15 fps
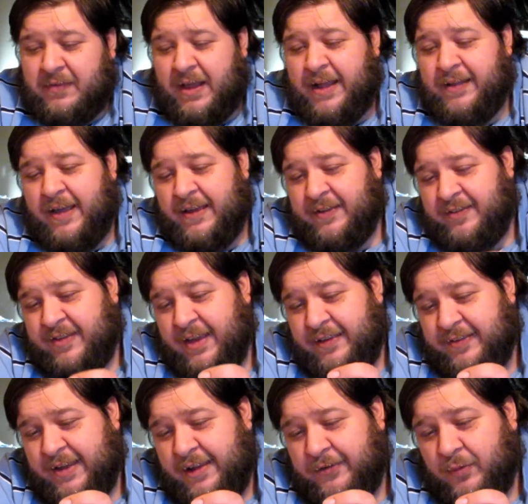It, see,
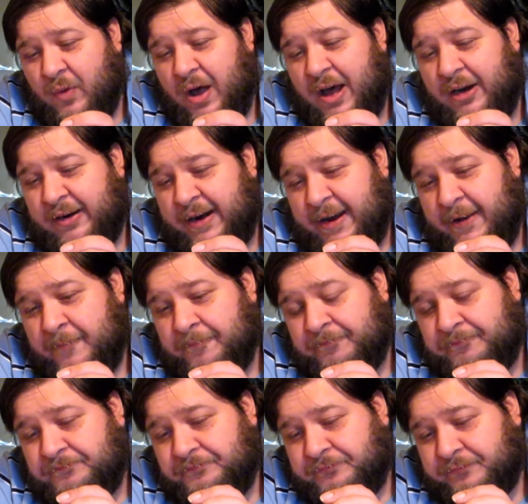see, it's watery. It's
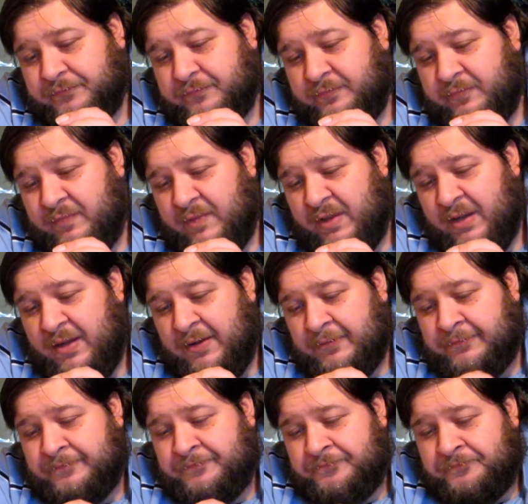the dollar doll,
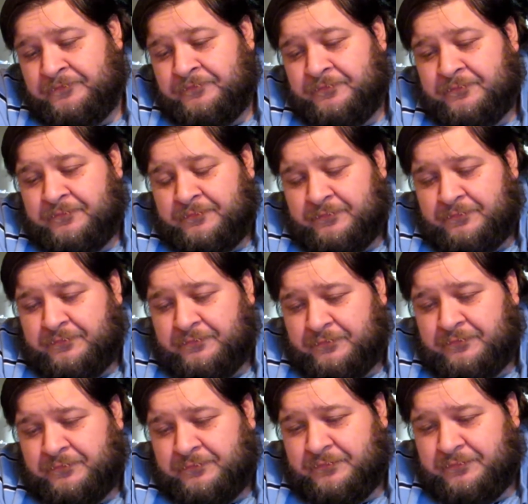the dollar tree.
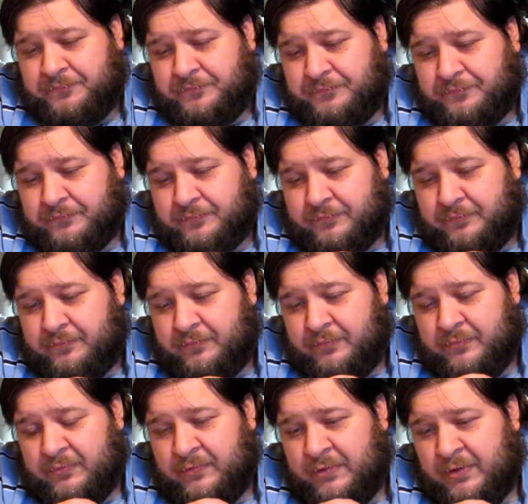Mm-hmm. Here, let me get a
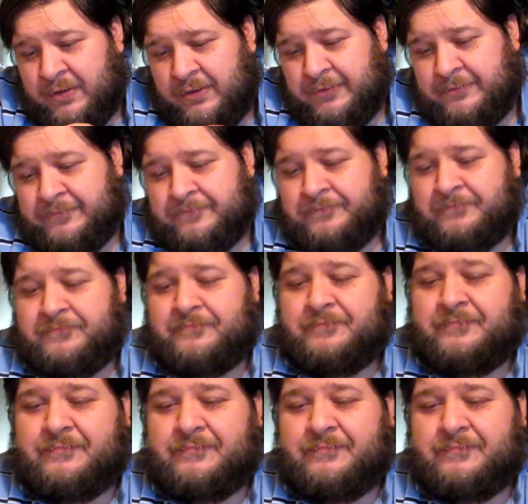close up on that.